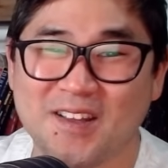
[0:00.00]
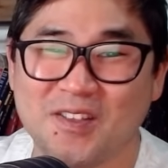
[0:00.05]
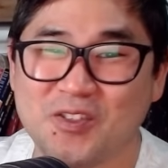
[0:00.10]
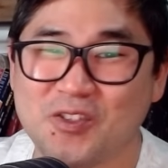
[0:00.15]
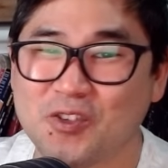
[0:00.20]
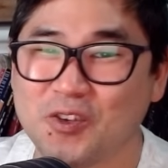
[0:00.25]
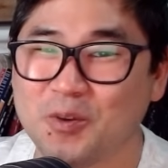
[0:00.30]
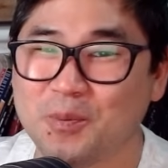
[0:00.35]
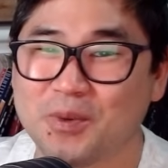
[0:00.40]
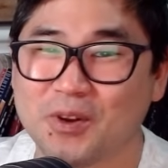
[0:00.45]

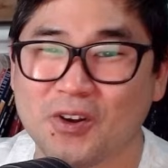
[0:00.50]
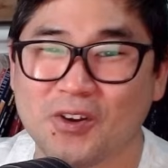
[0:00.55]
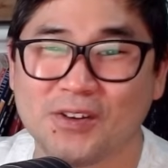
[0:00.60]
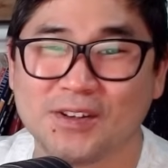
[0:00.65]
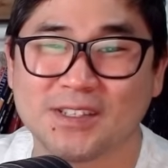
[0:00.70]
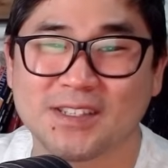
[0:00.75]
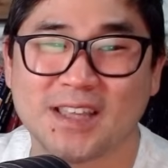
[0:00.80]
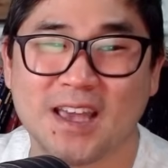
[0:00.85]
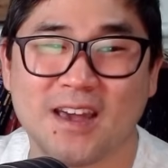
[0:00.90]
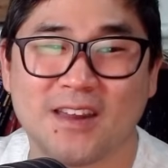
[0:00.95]
Jupiter
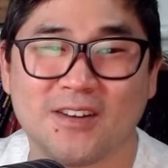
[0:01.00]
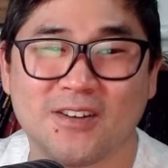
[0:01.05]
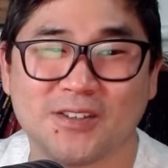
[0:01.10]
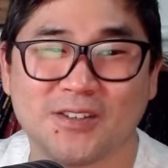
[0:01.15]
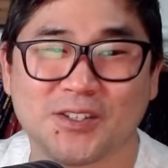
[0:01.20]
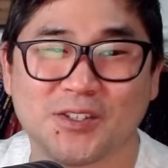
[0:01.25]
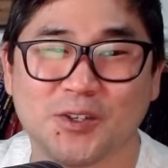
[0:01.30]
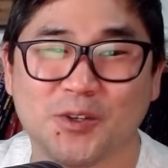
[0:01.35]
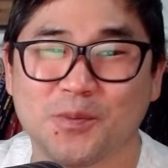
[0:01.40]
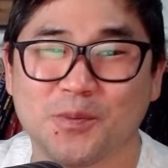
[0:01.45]
and
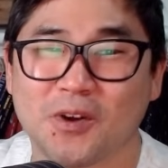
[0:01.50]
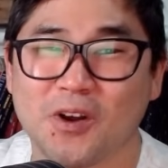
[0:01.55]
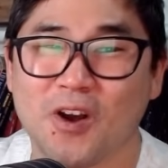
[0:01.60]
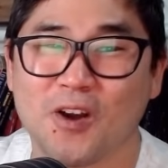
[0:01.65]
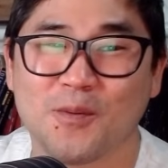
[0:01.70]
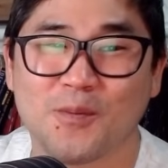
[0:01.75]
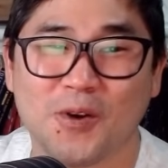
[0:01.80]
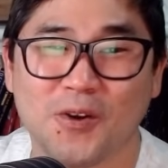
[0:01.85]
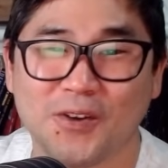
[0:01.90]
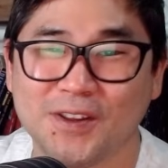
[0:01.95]
Saturn, super
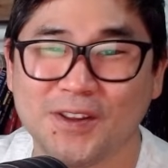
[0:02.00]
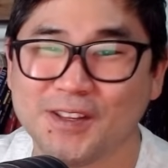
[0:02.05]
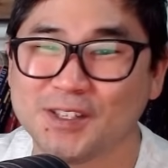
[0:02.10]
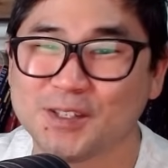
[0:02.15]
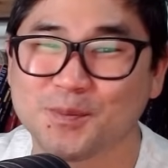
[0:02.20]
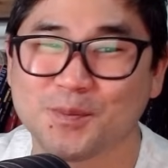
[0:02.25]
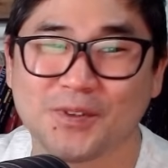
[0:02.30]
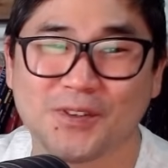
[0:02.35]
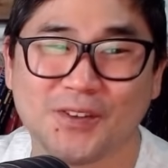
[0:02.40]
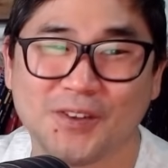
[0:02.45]

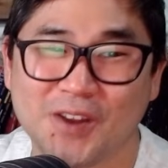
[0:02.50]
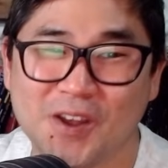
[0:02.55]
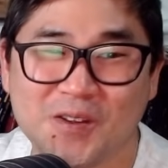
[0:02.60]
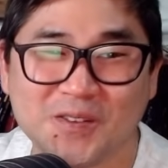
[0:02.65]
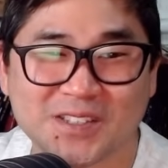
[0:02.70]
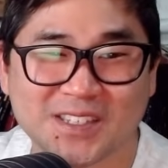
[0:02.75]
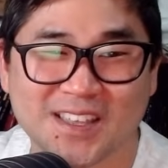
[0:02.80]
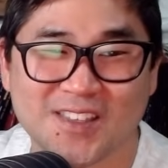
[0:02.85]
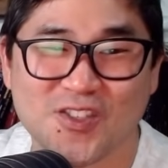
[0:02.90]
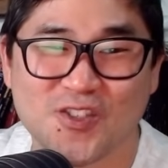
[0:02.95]
harmonious.
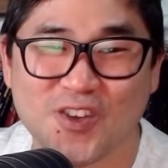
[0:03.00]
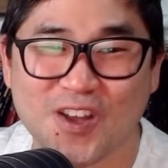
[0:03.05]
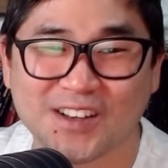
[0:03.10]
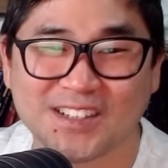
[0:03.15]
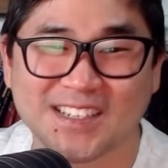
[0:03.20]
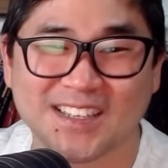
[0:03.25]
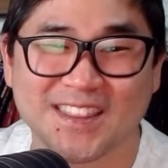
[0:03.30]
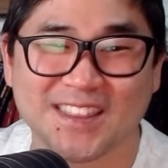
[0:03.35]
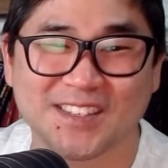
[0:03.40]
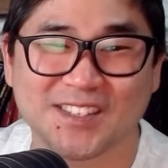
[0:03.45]
Pluto's
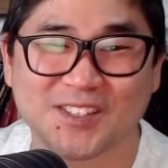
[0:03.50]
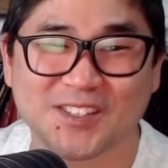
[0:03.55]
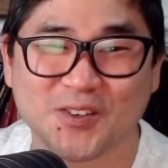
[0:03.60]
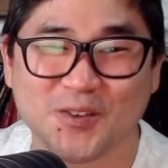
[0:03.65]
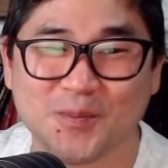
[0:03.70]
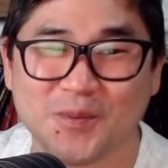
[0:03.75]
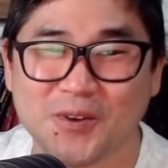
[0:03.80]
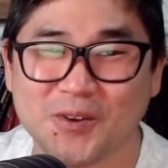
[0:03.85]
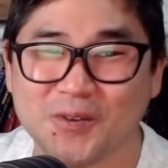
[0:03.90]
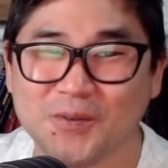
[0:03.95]
conjuncting this
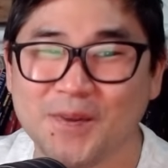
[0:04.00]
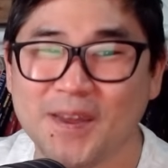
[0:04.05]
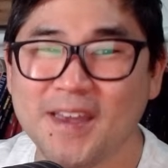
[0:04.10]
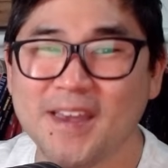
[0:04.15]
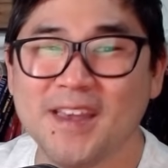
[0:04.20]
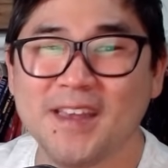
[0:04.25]
new moon.